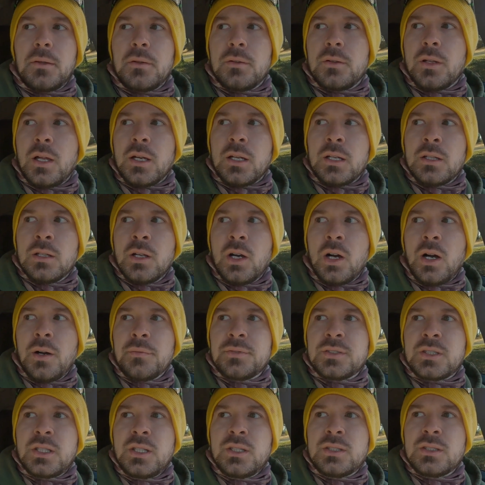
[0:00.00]
Like in the off
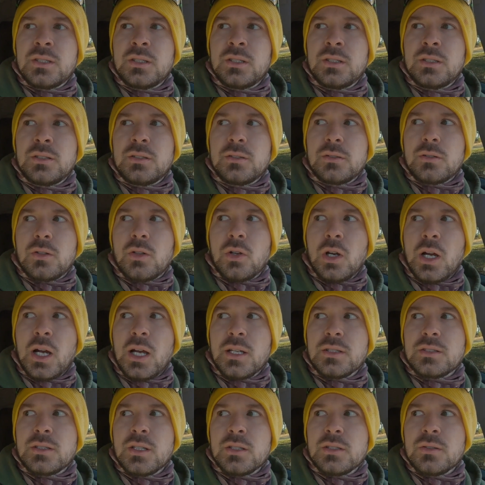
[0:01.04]
season,
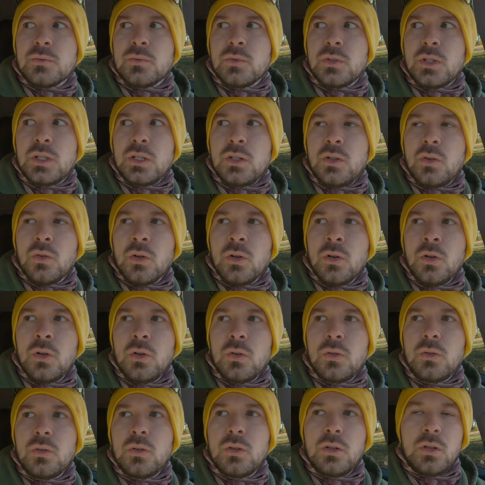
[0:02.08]
grass doesn't really
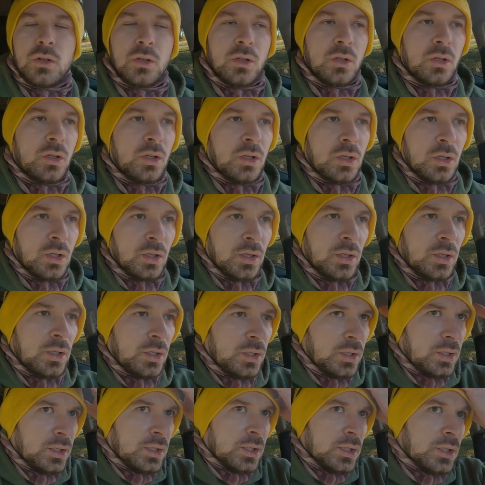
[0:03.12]
grow
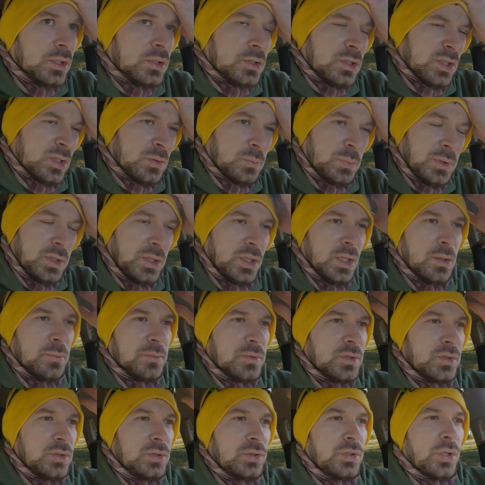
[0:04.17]
and it just
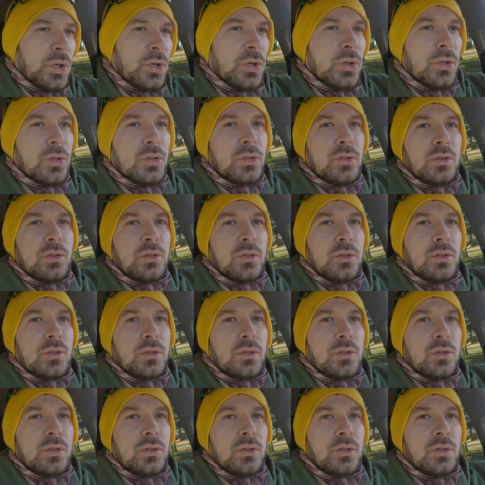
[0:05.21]
becomes dirt.